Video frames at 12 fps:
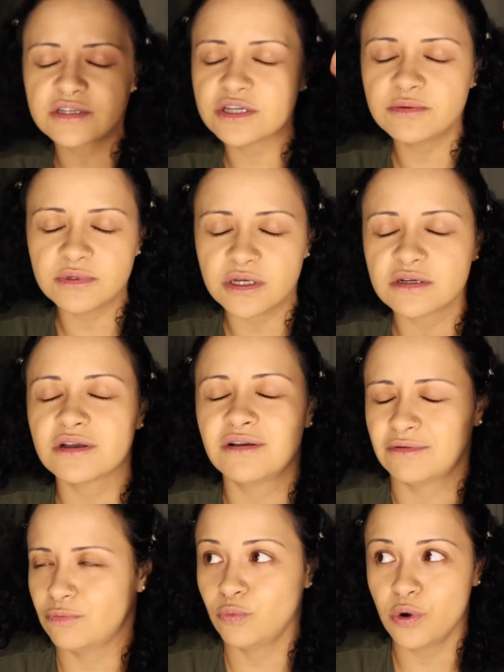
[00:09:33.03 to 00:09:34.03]

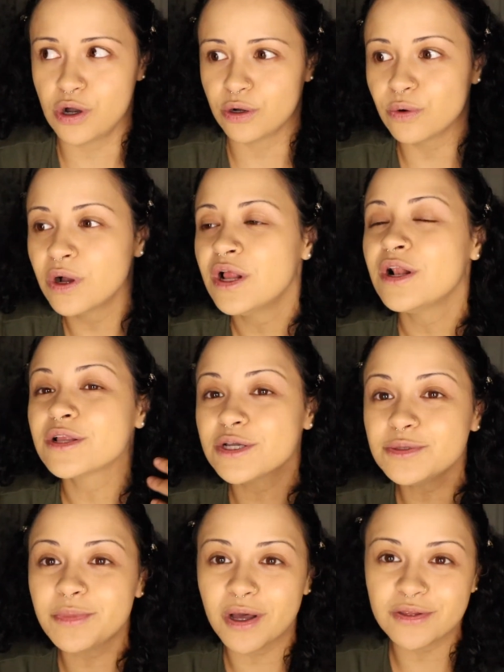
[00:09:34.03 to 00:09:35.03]

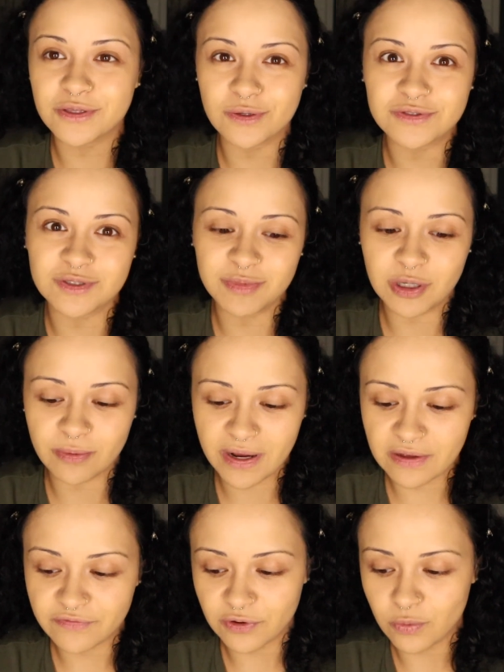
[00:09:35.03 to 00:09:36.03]
Good Molecules has been
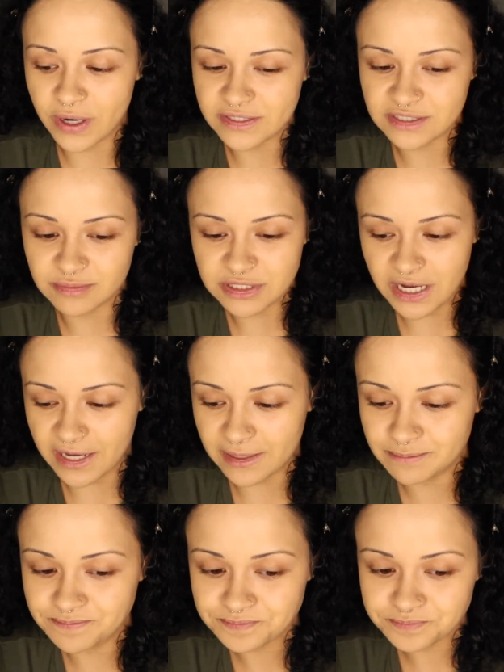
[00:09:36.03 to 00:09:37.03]
around for quite some
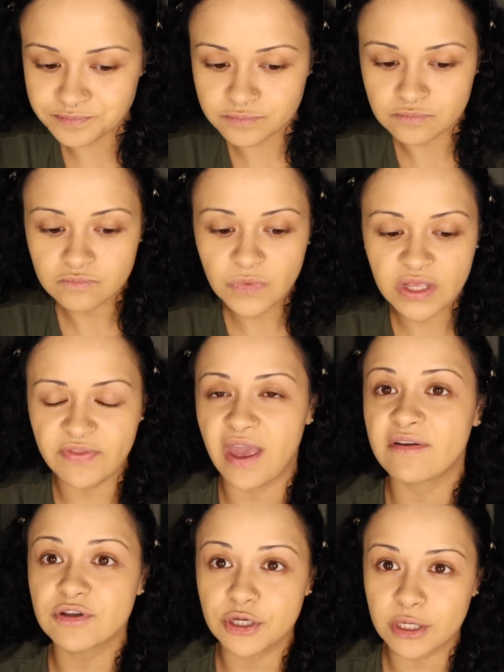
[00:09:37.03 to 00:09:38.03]
time, and they
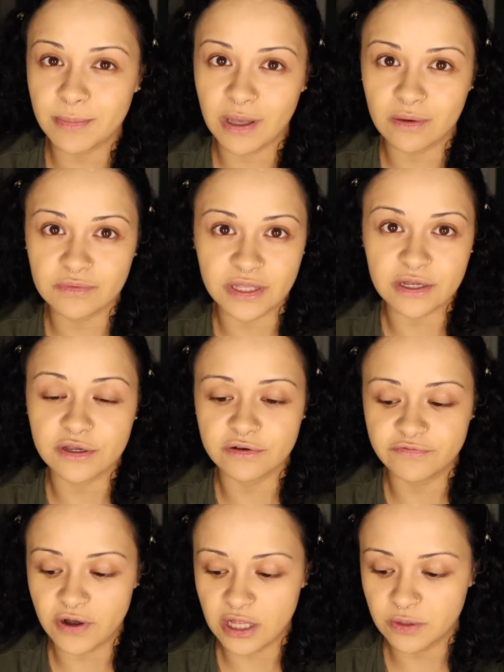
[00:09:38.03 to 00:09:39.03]
have a good amount, like a good
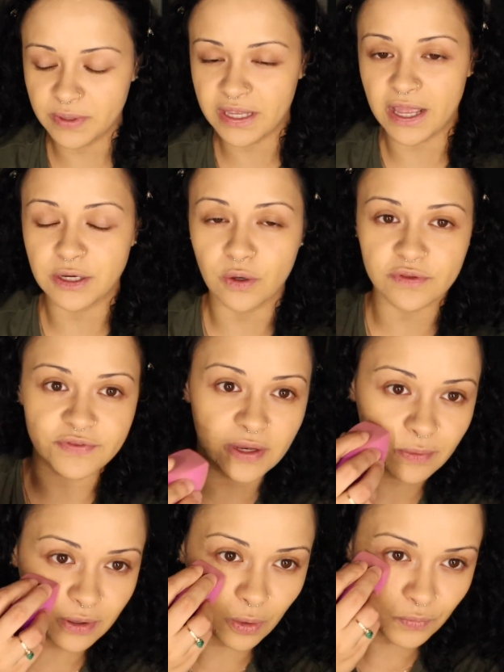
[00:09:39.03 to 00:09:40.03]
following. I know that they
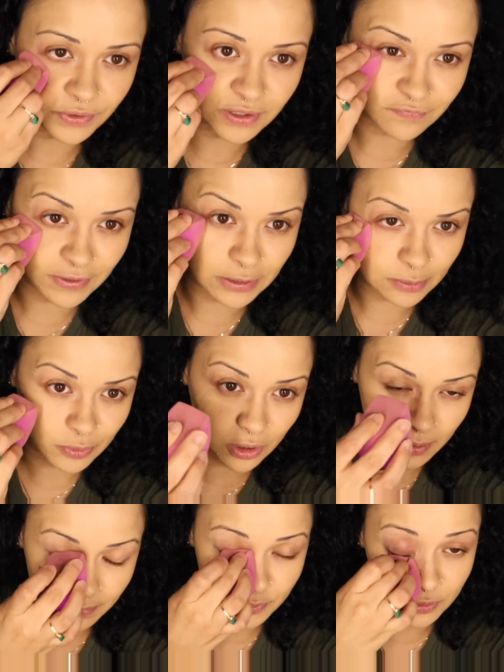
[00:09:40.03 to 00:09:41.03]
were only available
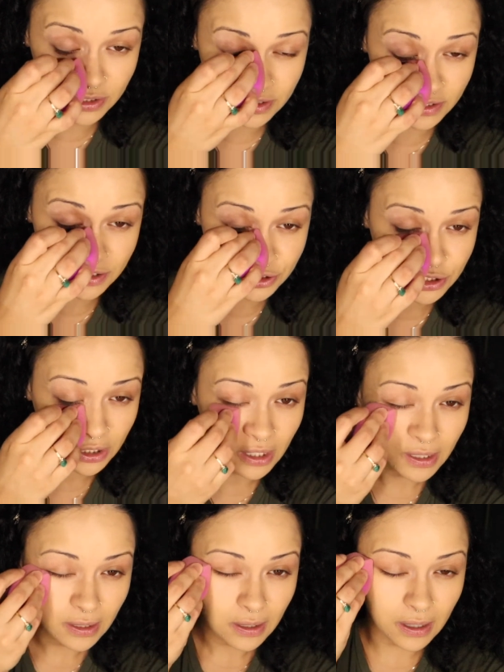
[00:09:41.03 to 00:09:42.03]
on Beautylish,
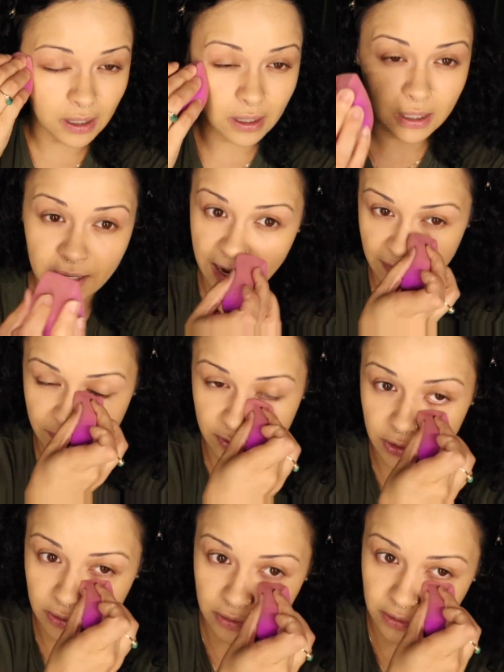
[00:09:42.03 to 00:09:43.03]
and
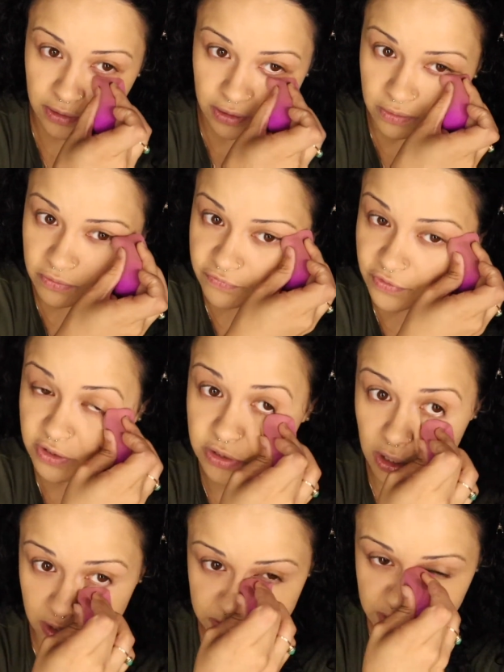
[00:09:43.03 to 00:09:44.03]
they're, you know, for a
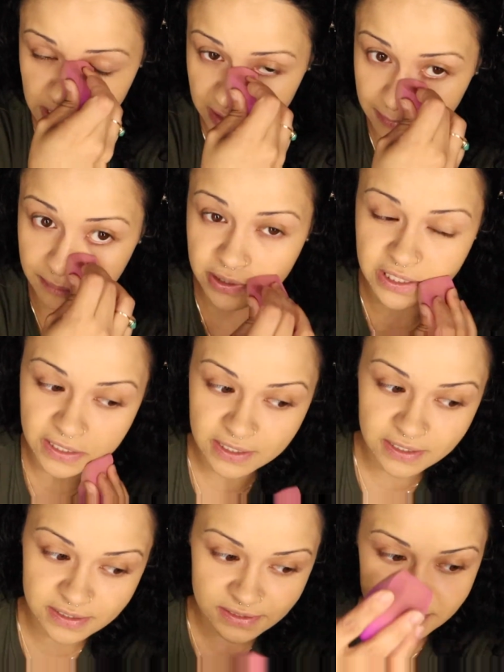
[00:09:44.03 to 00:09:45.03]
long time
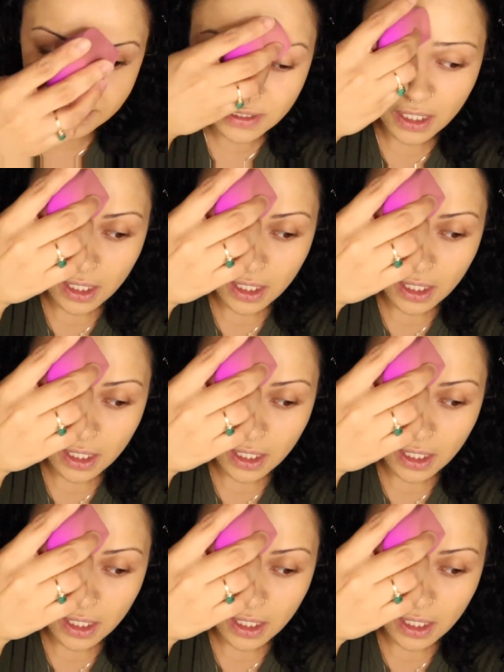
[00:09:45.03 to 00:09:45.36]
because